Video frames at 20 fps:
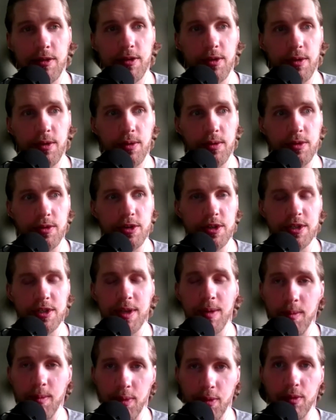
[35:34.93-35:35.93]
to
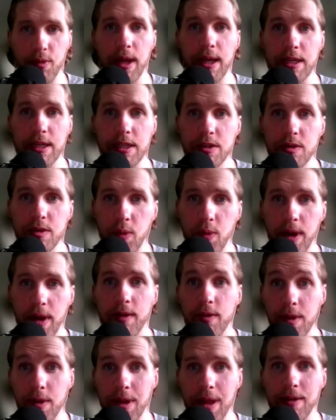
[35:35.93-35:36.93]
just embrace whatever